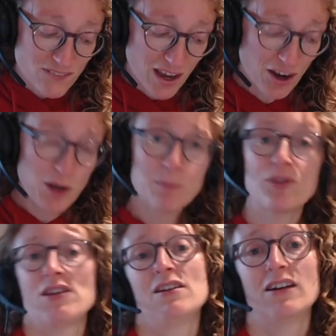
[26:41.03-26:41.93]
I hope
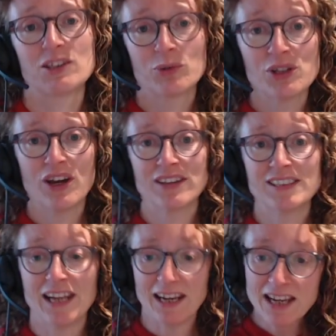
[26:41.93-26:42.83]
that you liked what you heard
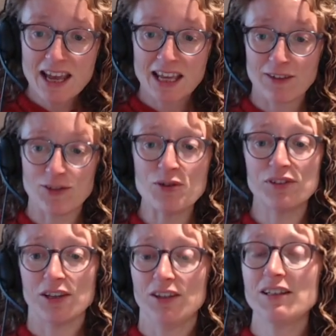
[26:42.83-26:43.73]
today. If you
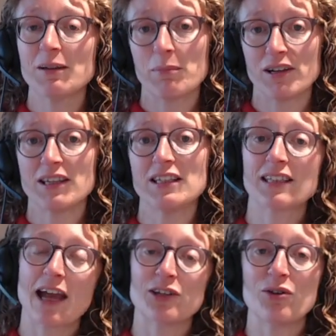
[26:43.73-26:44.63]
did, please
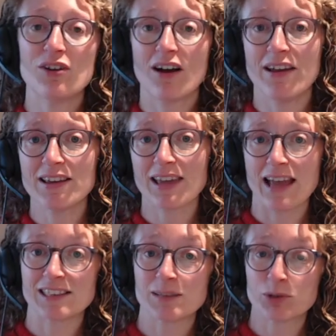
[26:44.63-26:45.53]
can you like
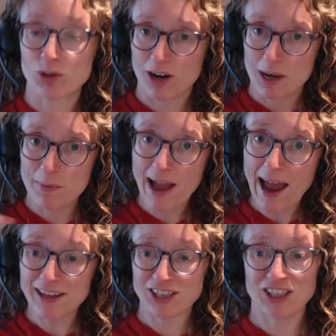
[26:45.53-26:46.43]
and subscribe
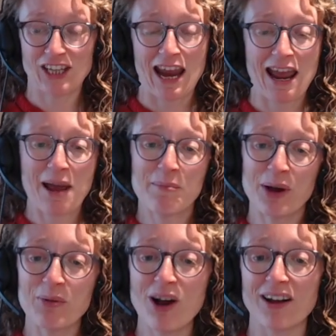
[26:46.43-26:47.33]
and share
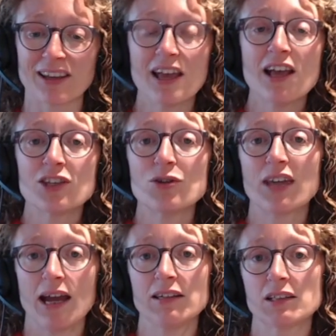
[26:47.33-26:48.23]
my work. You
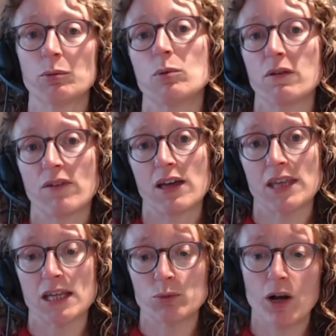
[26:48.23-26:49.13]
can support me further
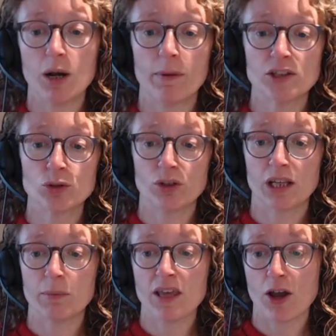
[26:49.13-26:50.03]
as well by
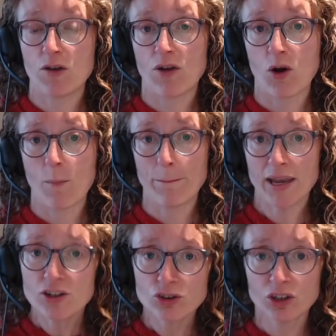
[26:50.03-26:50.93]
joining me over on
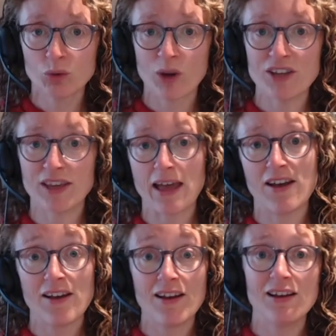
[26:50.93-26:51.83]
Patreon, where you get
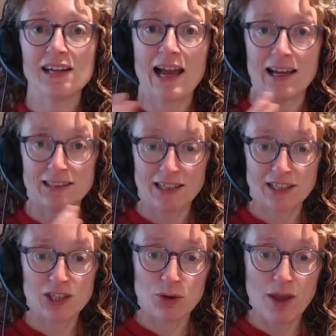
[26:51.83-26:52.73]
early
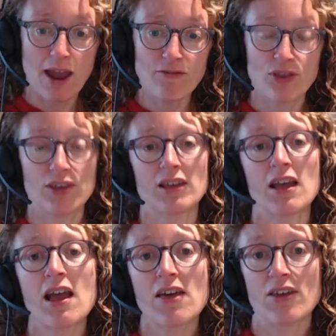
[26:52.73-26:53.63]
access to everything
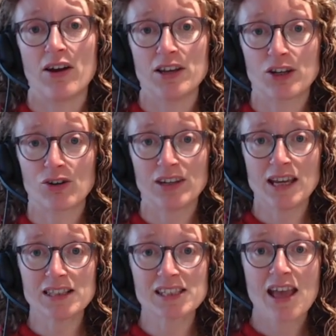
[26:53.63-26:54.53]
that I
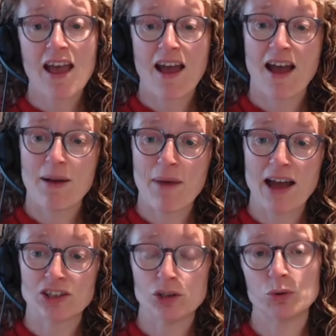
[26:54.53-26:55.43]
create, um,
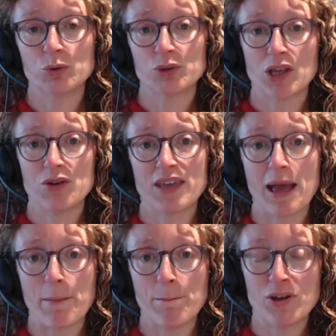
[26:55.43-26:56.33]
and you also
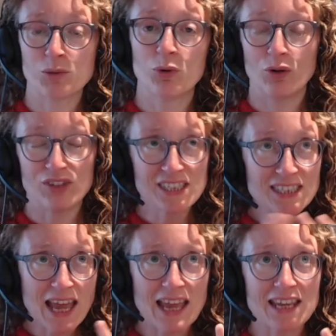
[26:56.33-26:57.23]
get much more of a
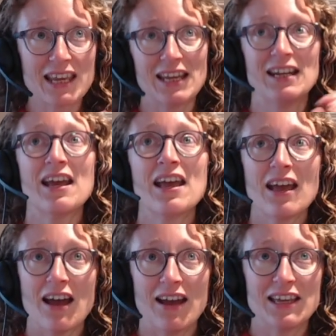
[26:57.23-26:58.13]
say in
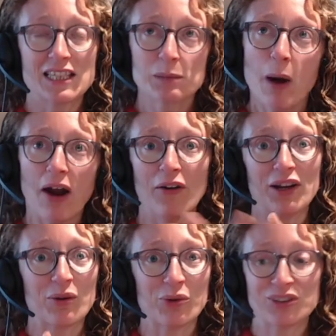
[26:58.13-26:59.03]
uh,
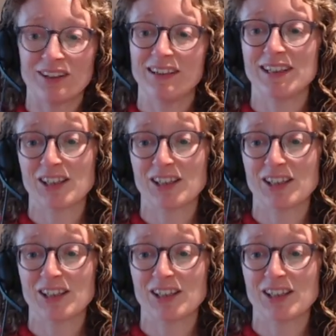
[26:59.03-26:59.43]
inspiring what I